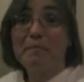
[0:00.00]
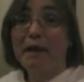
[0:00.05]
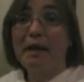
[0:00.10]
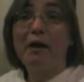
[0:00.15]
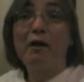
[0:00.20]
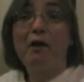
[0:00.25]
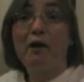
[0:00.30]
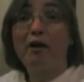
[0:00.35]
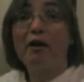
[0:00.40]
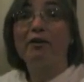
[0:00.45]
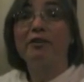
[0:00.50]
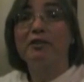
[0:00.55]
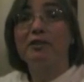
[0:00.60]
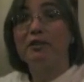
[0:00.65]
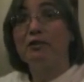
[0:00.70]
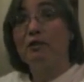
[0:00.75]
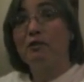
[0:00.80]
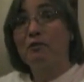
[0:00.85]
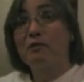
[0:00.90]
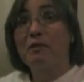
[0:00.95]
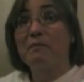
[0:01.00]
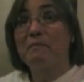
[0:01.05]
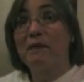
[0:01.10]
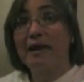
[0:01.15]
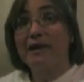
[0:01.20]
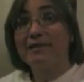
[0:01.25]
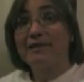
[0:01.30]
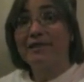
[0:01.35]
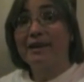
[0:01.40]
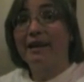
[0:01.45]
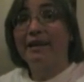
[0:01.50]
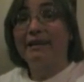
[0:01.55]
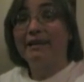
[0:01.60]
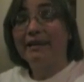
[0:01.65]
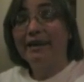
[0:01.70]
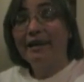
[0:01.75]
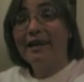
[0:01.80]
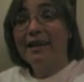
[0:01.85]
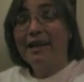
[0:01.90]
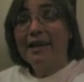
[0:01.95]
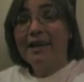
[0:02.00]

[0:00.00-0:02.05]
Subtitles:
my heart, to know that my son